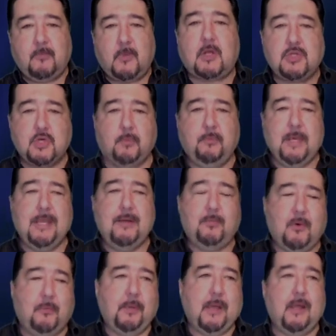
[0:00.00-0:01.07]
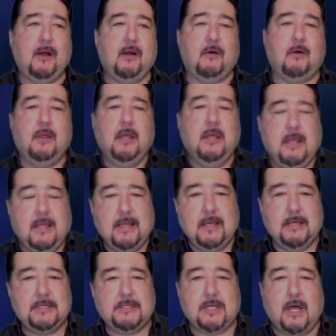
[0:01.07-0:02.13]
So being prepared
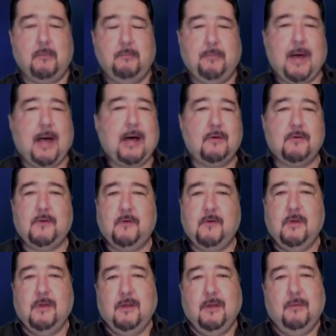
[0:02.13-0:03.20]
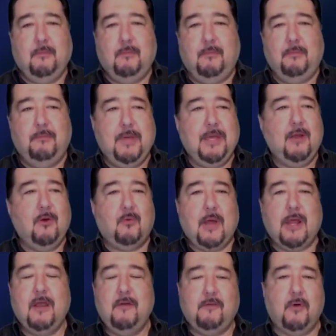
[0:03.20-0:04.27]
is about being
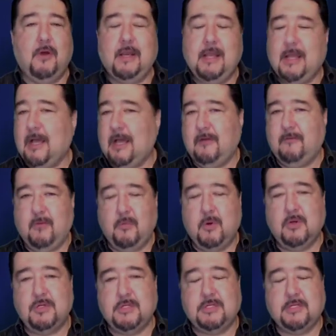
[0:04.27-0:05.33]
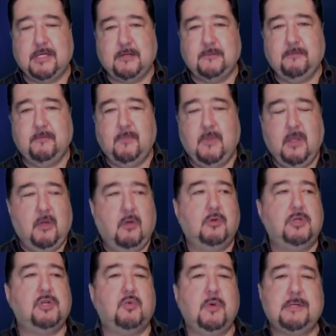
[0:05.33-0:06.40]
ready for any kind of emergency. You know,
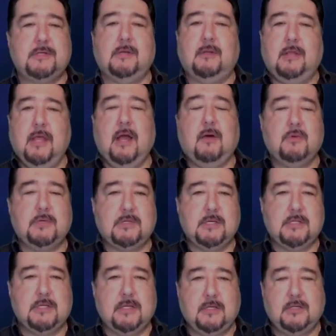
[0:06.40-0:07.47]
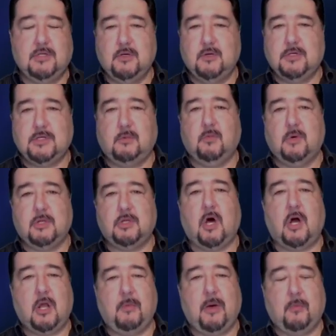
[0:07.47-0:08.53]
just recently I was listening to someone
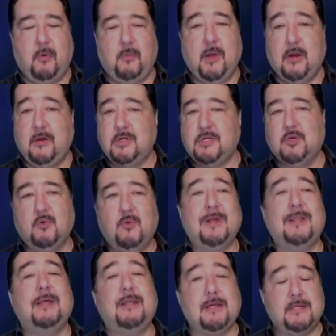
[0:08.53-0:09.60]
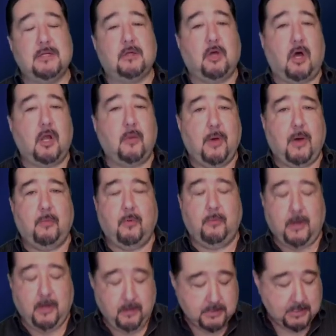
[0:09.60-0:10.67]
talk about preparedness who really doesn't talk about
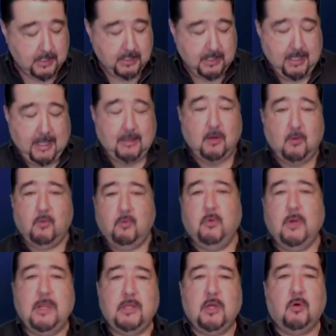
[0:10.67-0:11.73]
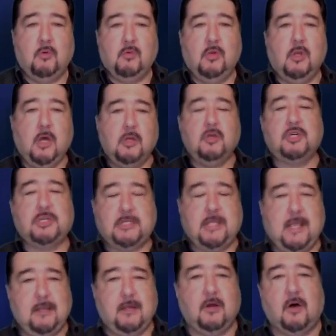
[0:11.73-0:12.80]
preparedness, and they really don't
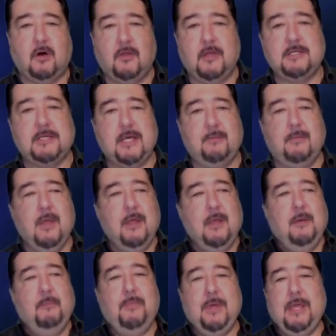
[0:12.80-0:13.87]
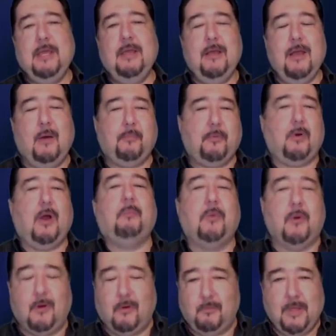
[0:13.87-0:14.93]
understand it all. They said being a
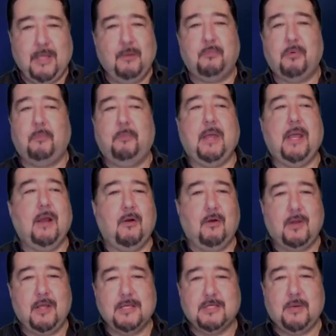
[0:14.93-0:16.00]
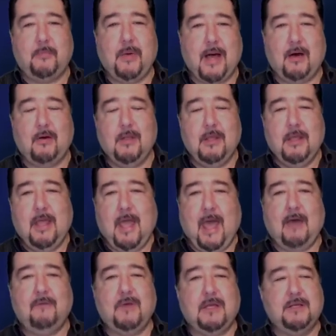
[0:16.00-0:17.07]
prepper, being prepared is about
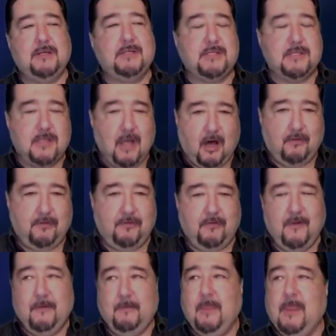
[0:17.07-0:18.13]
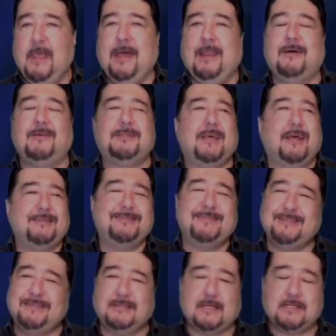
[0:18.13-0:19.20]
having stuff. And I was like,
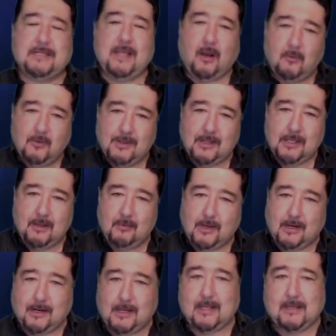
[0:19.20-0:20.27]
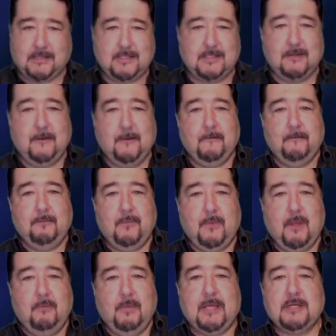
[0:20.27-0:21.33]
no, that's not really what it is.
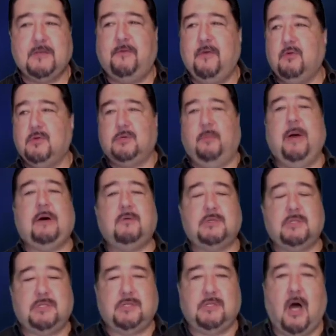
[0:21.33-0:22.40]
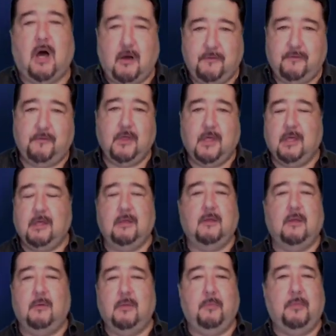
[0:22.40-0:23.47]
Because if it was about stuff,
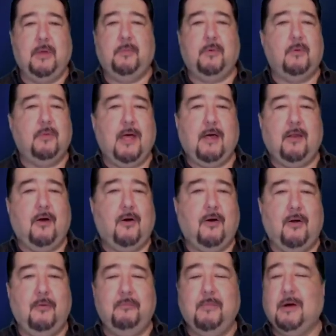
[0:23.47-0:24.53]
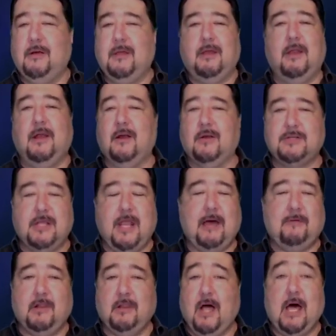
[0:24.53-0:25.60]
then the people that are millionaires and
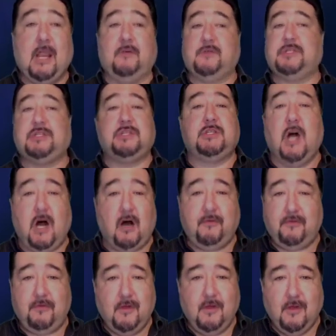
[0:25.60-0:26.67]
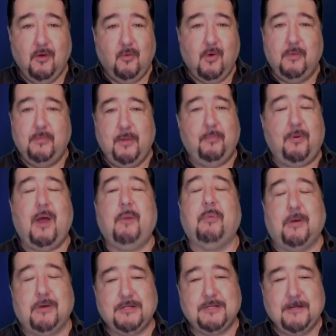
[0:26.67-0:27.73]
have a lot of stuff would be preppers.